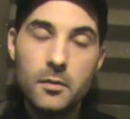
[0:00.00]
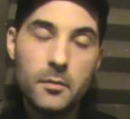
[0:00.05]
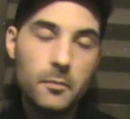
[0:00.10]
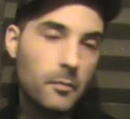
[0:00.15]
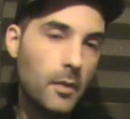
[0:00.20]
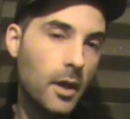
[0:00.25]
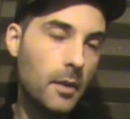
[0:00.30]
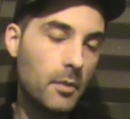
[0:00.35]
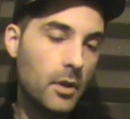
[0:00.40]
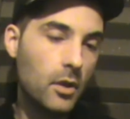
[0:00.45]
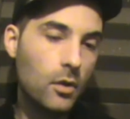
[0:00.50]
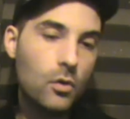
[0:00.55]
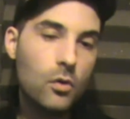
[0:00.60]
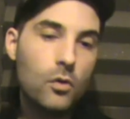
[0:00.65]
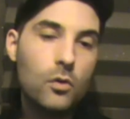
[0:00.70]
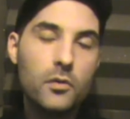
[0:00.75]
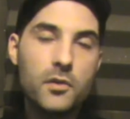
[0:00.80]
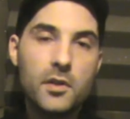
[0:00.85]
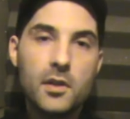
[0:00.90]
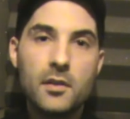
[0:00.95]
Maybe the
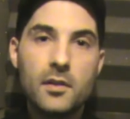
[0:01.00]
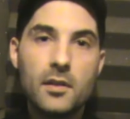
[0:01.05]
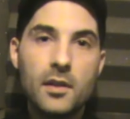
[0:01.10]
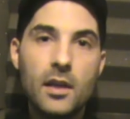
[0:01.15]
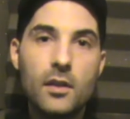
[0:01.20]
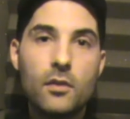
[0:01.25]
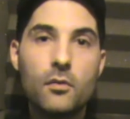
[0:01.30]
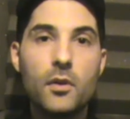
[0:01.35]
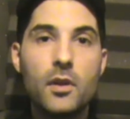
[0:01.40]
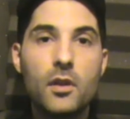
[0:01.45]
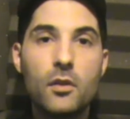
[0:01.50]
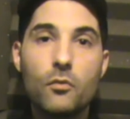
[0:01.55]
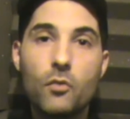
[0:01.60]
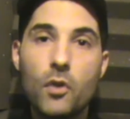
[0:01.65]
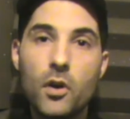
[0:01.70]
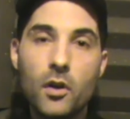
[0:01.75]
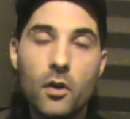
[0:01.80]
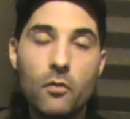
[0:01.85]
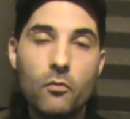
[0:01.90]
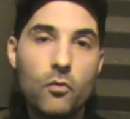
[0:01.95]
chords underneath are in the
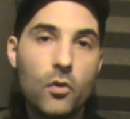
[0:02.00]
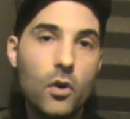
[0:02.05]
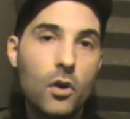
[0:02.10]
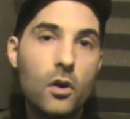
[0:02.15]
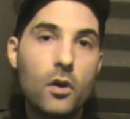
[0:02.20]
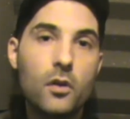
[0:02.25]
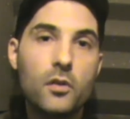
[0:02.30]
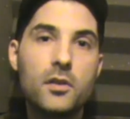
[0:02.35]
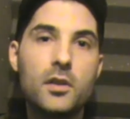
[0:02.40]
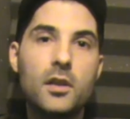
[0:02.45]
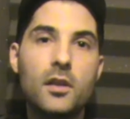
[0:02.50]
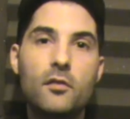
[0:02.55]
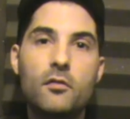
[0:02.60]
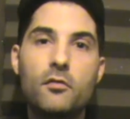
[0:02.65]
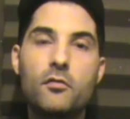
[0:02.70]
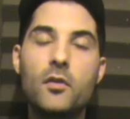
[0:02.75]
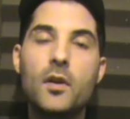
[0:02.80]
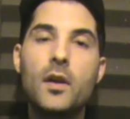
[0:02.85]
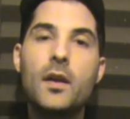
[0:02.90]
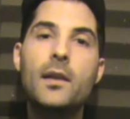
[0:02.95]
wrong
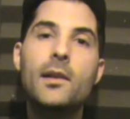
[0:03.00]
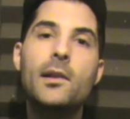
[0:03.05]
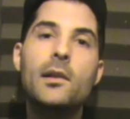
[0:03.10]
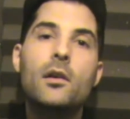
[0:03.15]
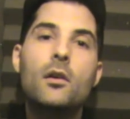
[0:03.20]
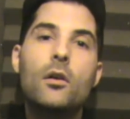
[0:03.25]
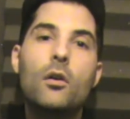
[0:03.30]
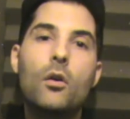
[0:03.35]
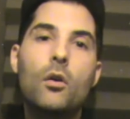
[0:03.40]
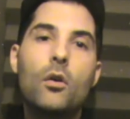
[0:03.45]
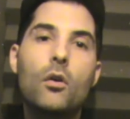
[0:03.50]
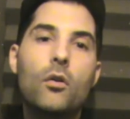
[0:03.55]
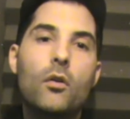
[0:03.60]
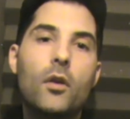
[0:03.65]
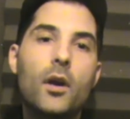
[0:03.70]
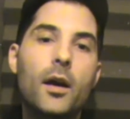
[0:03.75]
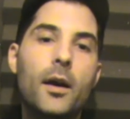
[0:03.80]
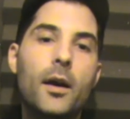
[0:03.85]
octave, or